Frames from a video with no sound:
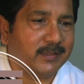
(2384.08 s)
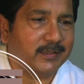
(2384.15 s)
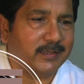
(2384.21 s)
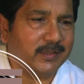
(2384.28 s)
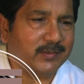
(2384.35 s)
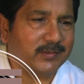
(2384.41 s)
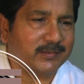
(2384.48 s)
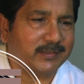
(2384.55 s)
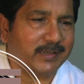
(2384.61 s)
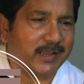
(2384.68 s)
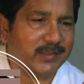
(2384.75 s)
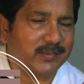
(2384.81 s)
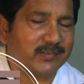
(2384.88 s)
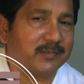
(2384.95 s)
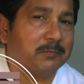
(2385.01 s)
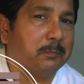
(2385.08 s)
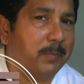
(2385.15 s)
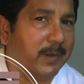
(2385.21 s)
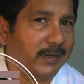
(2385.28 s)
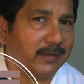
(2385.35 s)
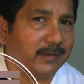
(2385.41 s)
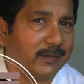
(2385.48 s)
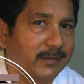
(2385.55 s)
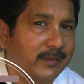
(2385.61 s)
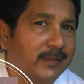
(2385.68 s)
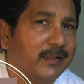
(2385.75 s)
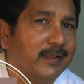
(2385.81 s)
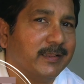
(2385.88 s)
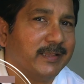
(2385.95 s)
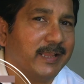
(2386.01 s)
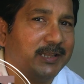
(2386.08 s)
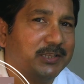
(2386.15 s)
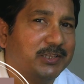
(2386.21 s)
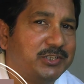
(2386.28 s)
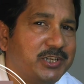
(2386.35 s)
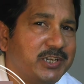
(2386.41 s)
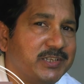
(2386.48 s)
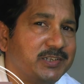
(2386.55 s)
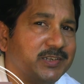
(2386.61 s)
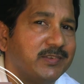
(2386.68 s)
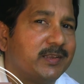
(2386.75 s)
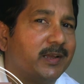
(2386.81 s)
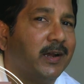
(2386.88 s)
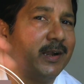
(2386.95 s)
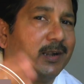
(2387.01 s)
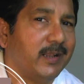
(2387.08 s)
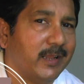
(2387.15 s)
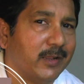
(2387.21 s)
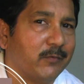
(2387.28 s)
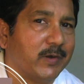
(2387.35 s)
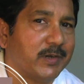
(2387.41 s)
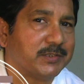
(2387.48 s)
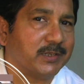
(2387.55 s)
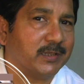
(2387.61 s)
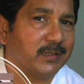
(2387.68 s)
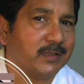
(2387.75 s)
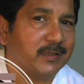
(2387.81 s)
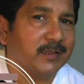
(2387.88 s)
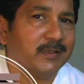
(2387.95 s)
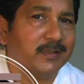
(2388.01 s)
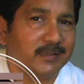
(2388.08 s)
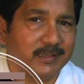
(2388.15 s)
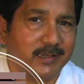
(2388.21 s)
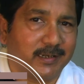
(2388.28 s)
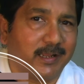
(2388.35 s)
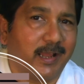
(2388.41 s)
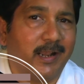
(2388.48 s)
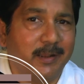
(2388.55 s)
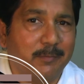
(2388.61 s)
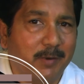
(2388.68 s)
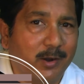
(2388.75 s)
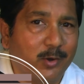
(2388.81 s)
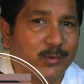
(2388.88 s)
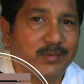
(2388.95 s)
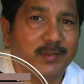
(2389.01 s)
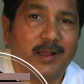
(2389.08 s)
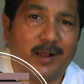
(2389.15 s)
this tastes better than GG's earlier version, the Talemaho's